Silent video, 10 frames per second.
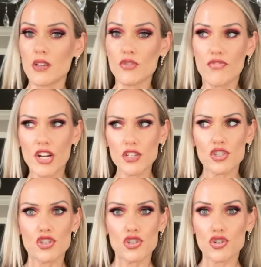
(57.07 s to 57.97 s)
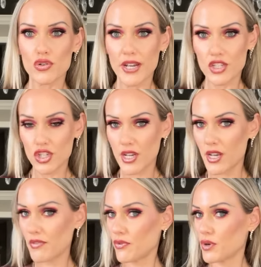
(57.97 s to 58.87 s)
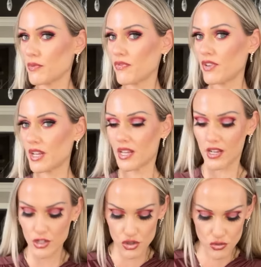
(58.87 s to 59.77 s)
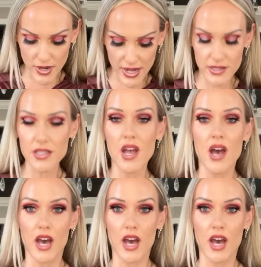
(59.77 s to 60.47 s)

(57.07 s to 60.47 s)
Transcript: very stretchy, form-fitted dress.